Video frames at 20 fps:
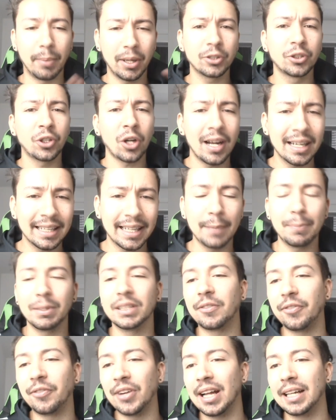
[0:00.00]
But I'll try and keep
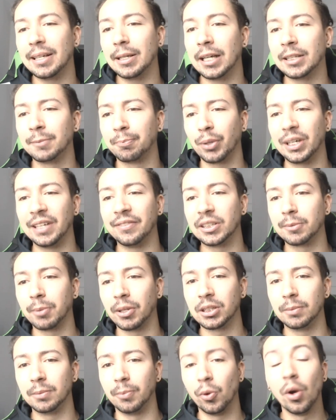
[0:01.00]
it as brief as
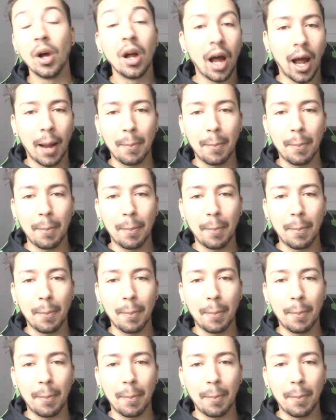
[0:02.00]
possible.